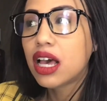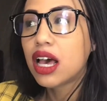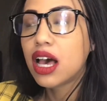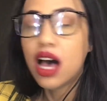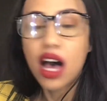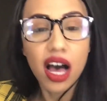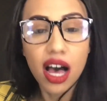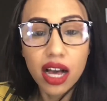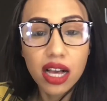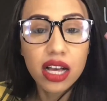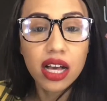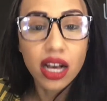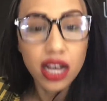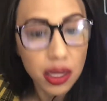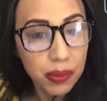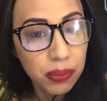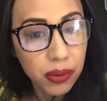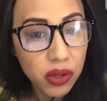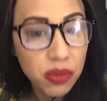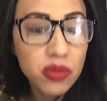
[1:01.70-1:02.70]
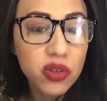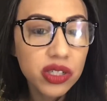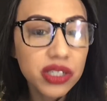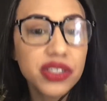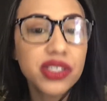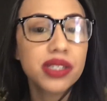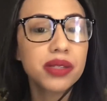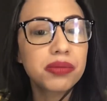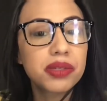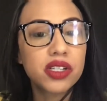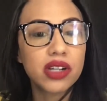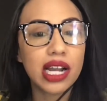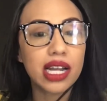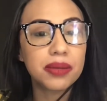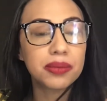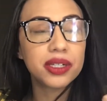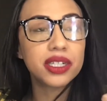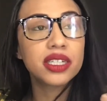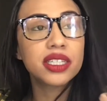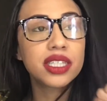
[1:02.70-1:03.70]
a couple more
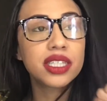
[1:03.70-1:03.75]
subscribers